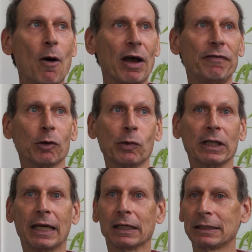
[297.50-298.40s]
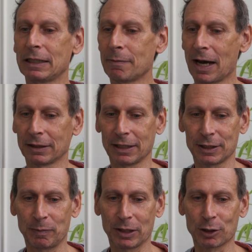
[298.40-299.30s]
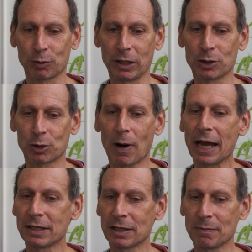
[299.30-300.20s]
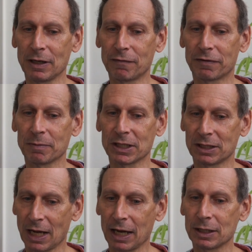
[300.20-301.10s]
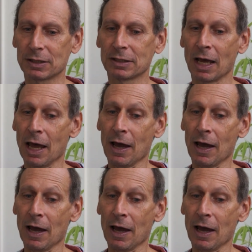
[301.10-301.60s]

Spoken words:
You know, I feel real guilty about this because readers write to me from the States,